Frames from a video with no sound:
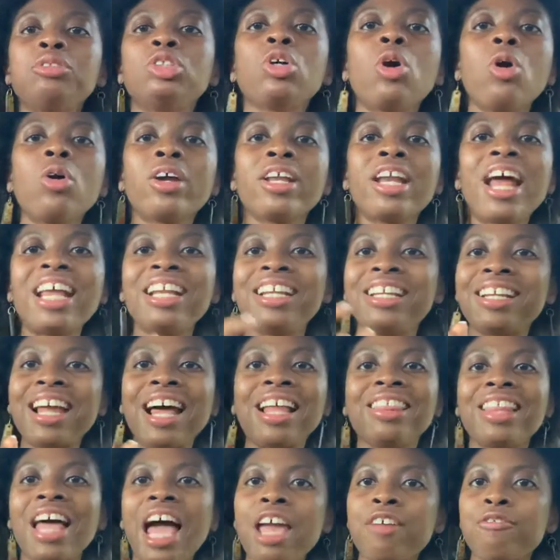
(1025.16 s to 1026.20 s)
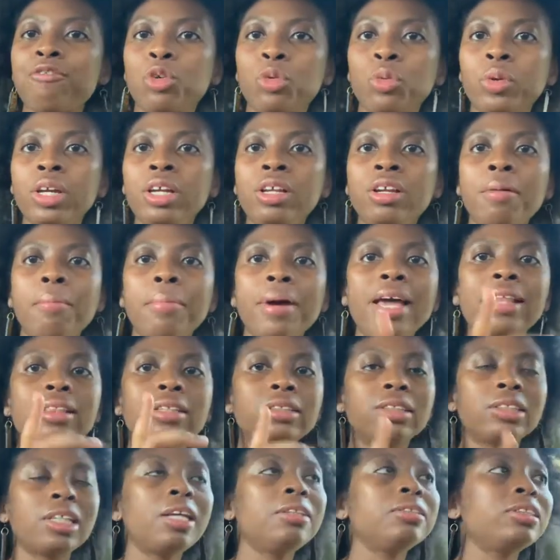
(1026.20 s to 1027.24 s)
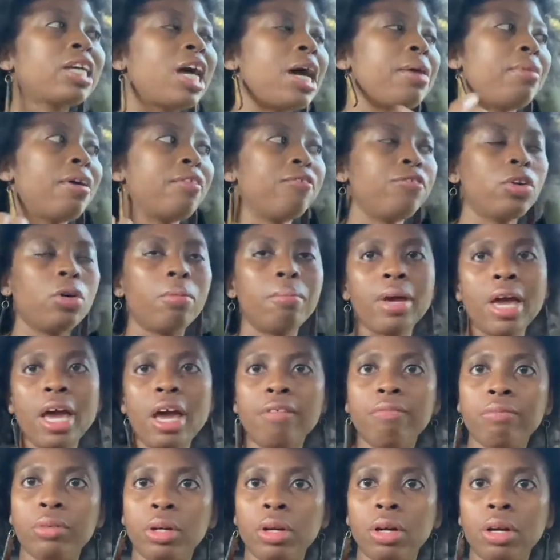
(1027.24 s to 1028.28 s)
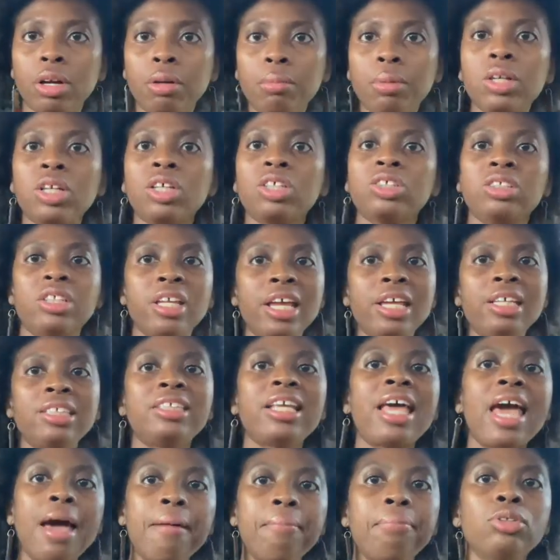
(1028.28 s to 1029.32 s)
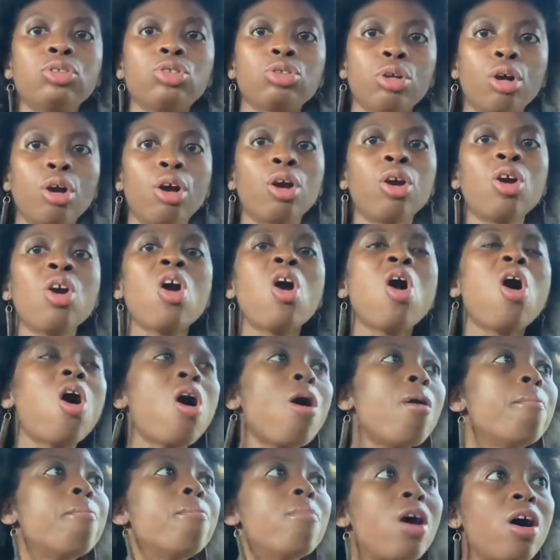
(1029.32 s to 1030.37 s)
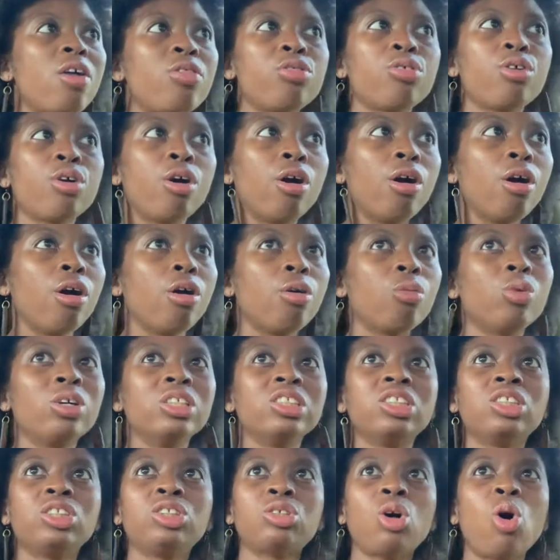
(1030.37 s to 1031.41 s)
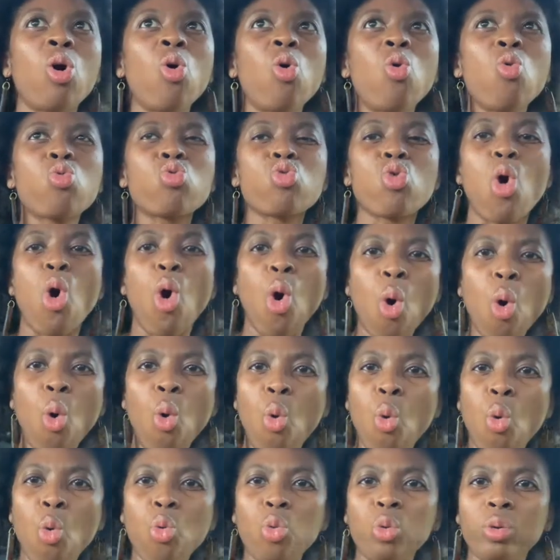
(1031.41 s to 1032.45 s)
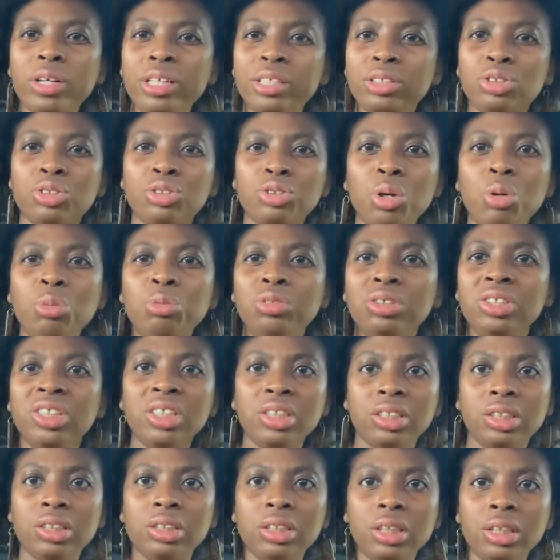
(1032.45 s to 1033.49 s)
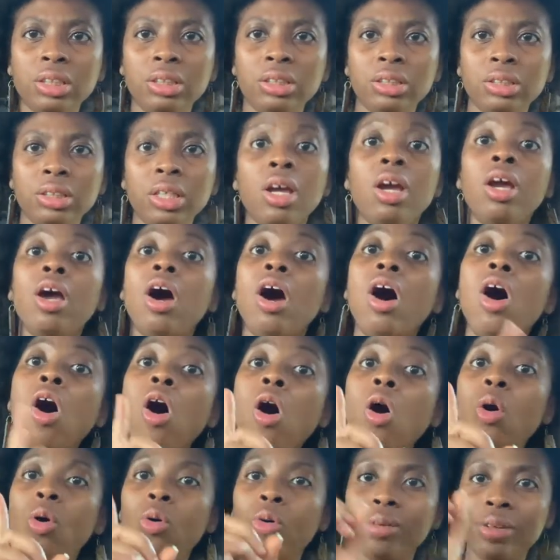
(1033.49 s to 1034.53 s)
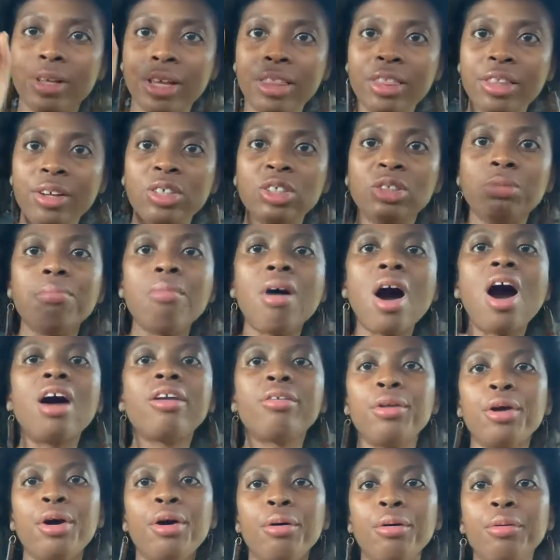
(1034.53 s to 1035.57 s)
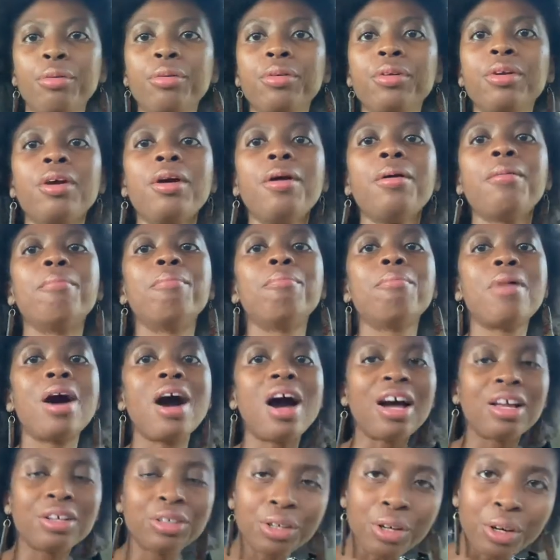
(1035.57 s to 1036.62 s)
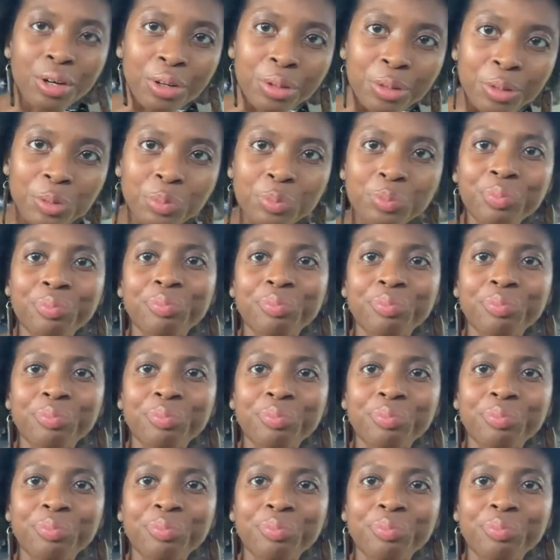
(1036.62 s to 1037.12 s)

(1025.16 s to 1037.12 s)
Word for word: token, I did not like Verena, but at the same time, I felt bad for her, because things happened to her. Her mother was so cold and so distant. Oh, and there's Mado. Mado.